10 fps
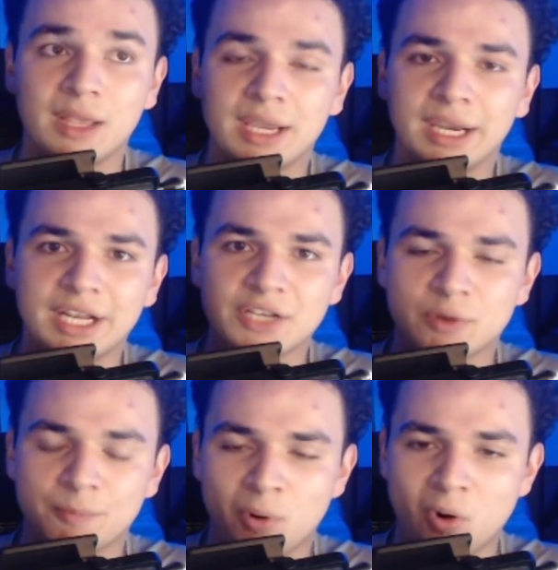It is
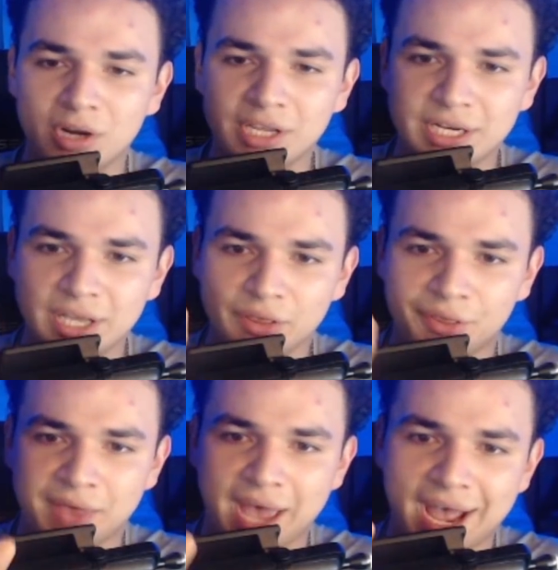reported
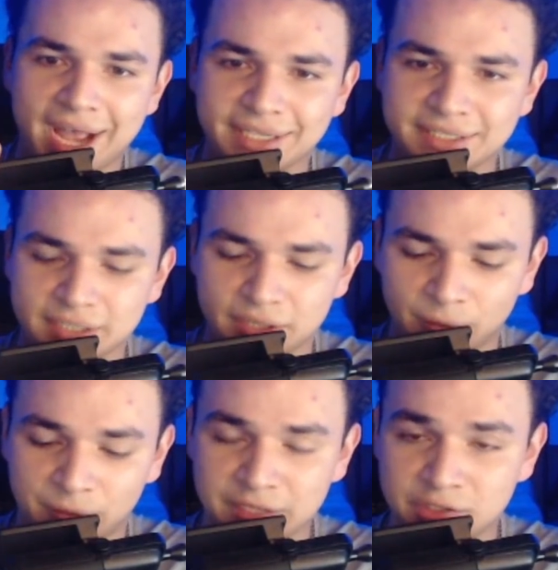that
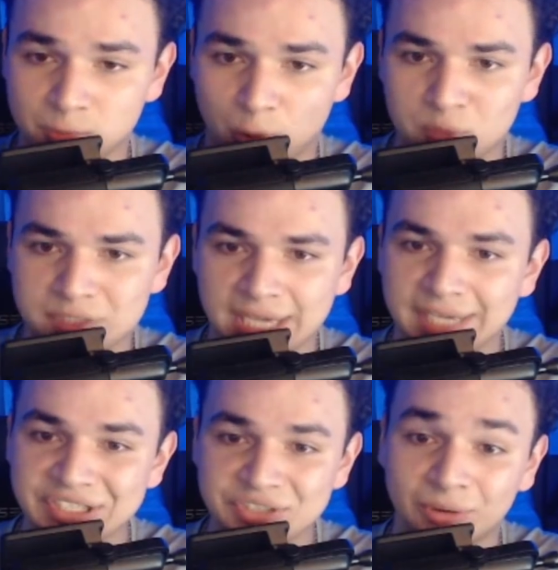this won't take
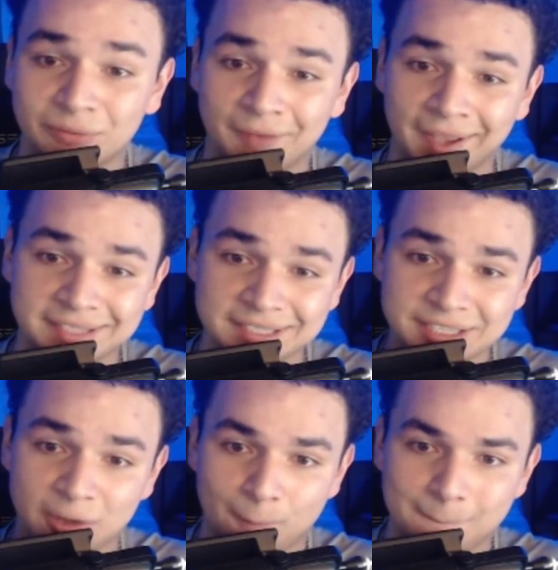into effect
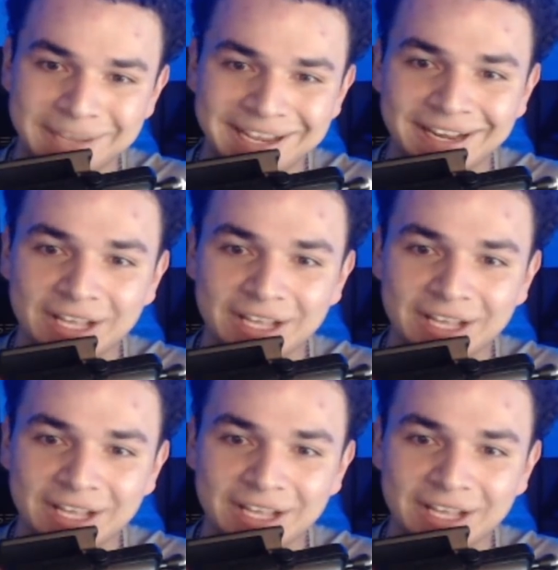until mid